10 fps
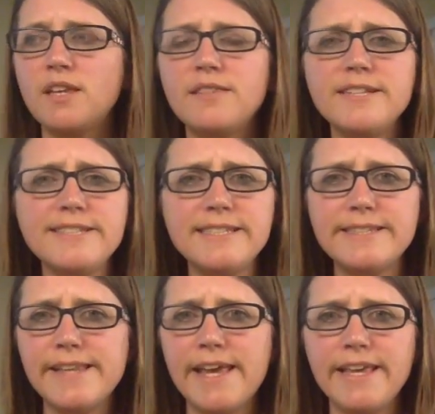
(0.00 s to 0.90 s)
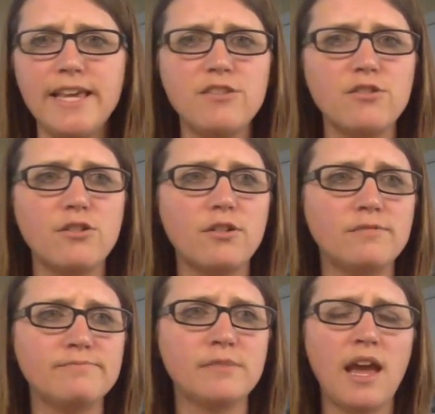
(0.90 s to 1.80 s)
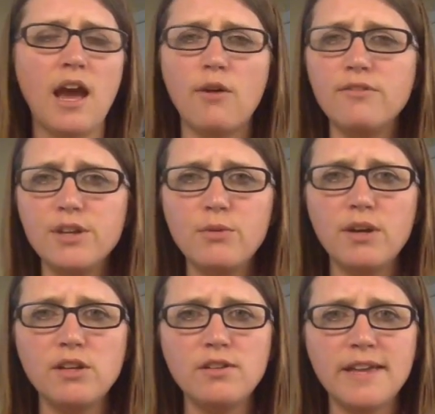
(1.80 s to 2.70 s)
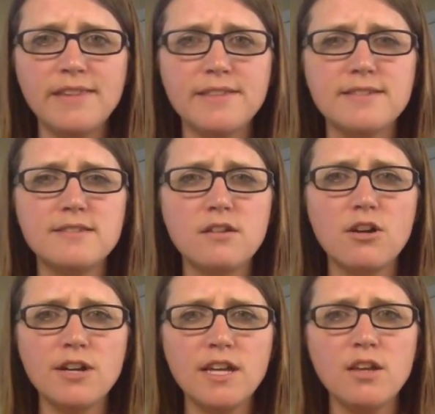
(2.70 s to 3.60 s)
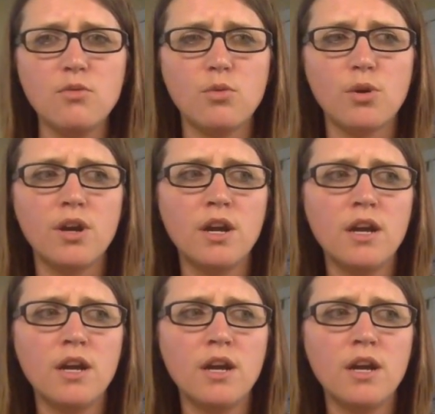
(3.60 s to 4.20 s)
this is like either however you want to look at the starting or